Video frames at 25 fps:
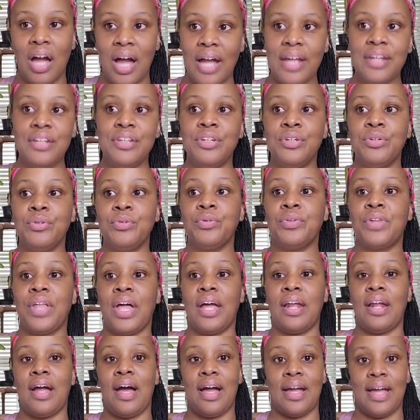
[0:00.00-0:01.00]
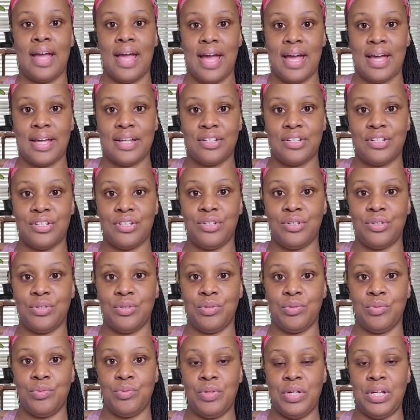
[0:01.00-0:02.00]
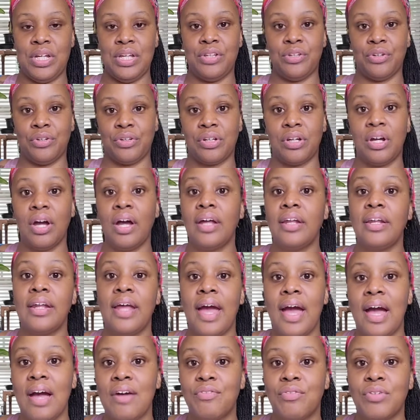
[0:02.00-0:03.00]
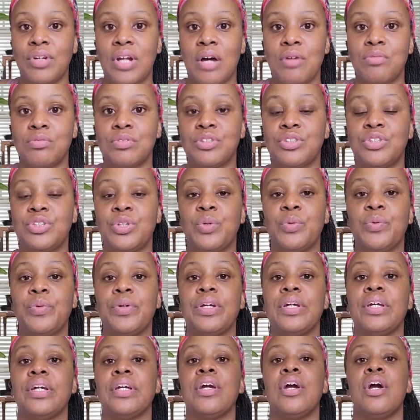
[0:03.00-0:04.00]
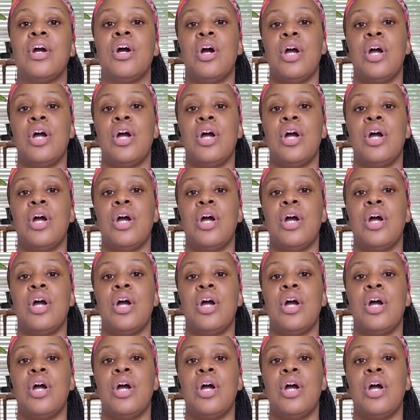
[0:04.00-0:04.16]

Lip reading: I knew that I had to either cut in half what I was doing